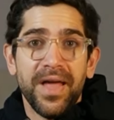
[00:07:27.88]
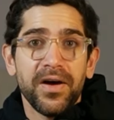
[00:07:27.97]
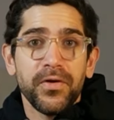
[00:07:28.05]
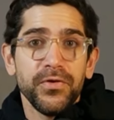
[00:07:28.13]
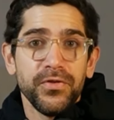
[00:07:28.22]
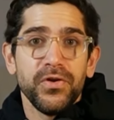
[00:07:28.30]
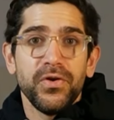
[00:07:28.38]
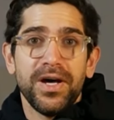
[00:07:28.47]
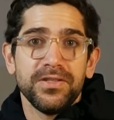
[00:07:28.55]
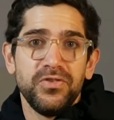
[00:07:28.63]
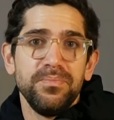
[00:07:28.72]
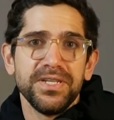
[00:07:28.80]
you know how
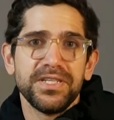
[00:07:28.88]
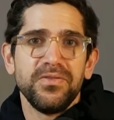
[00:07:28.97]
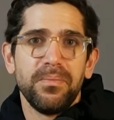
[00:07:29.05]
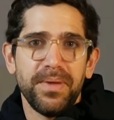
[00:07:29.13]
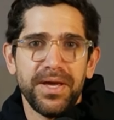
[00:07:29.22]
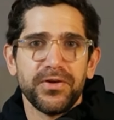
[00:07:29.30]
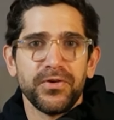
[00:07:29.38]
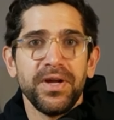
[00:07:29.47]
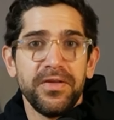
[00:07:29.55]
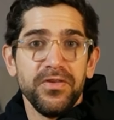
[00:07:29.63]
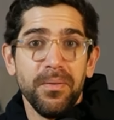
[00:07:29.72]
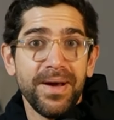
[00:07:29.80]
to mix your maker
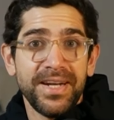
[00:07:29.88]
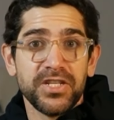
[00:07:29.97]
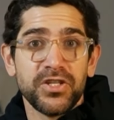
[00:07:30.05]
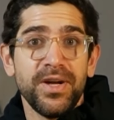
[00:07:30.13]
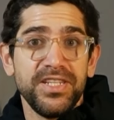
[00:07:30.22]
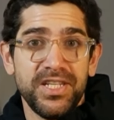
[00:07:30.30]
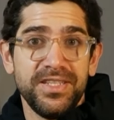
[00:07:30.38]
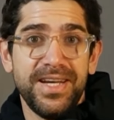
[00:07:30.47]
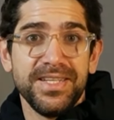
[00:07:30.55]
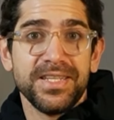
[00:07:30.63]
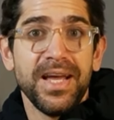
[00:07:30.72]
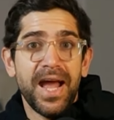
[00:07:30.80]
and your manager
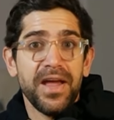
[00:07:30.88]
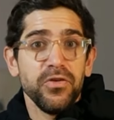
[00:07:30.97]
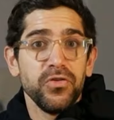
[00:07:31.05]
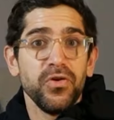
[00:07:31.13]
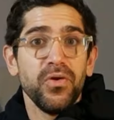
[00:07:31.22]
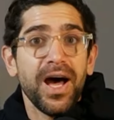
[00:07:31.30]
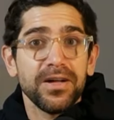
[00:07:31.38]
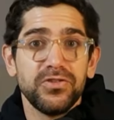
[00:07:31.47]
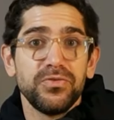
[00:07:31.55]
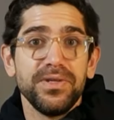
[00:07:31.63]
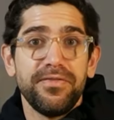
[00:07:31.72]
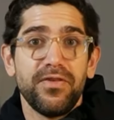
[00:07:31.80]
agendas, and you know how to
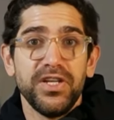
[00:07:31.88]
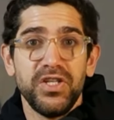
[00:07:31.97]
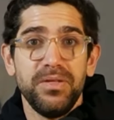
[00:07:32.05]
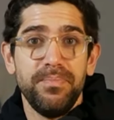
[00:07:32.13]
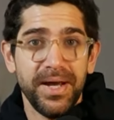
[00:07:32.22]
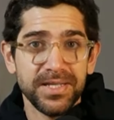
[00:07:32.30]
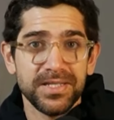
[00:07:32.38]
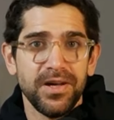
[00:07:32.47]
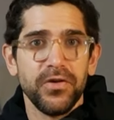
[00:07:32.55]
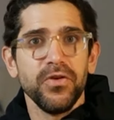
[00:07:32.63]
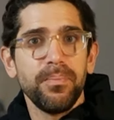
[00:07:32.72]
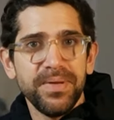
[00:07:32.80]
refresh it based
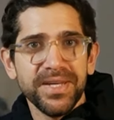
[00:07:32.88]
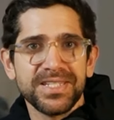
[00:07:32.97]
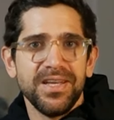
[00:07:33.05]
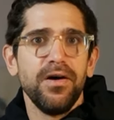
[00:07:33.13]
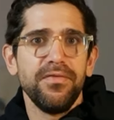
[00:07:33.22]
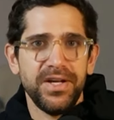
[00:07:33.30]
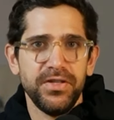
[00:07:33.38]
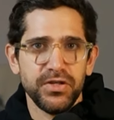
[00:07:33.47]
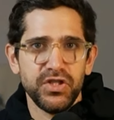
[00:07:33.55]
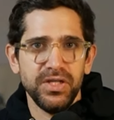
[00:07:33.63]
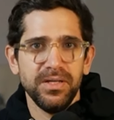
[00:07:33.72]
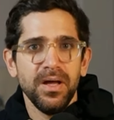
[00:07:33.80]
on your peaks of
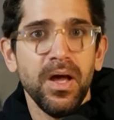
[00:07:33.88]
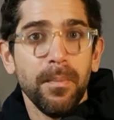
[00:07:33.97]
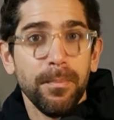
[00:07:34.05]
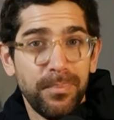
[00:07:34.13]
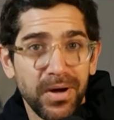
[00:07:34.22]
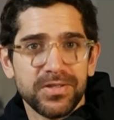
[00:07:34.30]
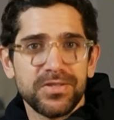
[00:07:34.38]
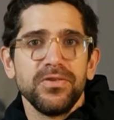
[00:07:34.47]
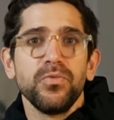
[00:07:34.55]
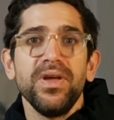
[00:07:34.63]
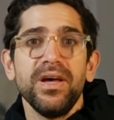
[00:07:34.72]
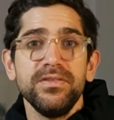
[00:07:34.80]
energy. But
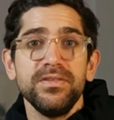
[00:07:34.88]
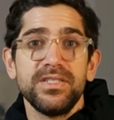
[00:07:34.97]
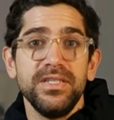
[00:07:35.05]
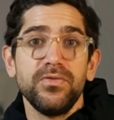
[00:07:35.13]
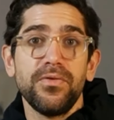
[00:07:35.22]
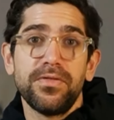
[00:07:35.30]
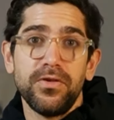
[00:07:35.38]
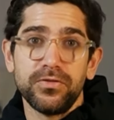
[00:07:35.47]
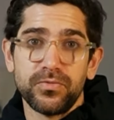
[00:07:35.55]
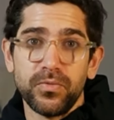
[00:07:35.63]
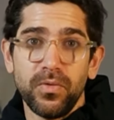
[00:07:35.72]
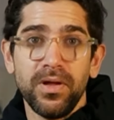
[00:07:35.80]
we haven't seen the third
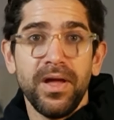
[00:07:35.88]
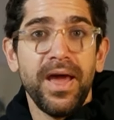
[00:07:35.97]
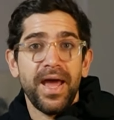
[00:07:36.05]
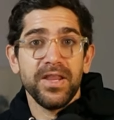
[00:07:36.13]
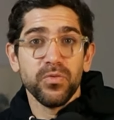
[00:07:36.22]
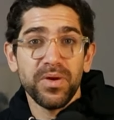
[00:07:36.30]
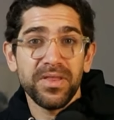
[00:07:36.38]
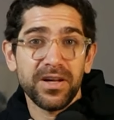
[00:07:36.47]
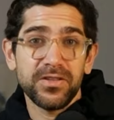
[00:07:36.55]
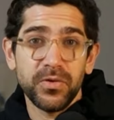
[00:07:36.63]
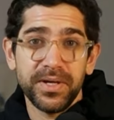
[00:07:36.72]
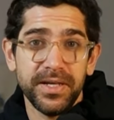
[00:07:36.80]
rule, and
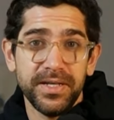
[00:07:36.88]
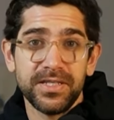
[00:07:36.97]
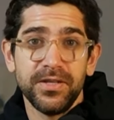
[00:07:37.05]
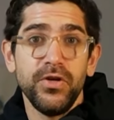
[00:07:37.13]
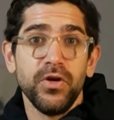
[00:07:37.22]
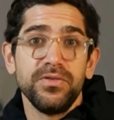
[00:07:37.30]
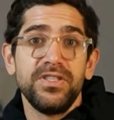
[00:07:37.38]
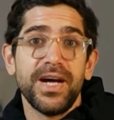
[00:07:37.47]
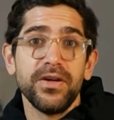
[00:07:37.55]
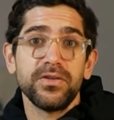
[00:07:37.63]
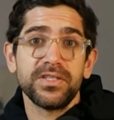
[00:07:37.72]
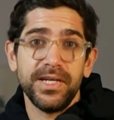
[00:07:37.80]
without knowing it, your
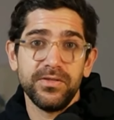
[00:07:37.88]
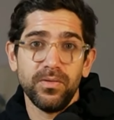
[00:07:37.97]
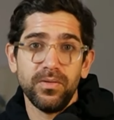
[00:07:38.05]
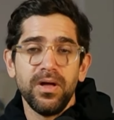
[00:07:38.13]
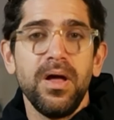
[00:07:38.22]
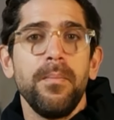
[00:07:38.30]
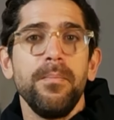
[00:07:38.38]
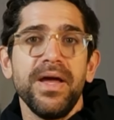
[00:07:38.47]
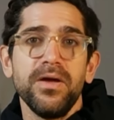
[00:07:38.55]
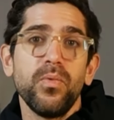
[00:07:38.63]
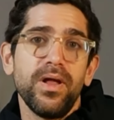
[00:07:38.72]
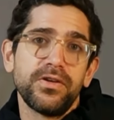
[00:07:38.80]
entire schedule
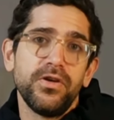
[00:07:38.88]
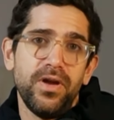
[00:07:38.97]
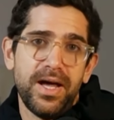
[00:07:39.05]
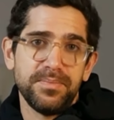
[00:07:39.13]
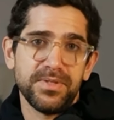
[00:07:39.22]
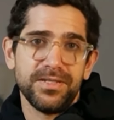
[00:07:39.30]
may well collapse.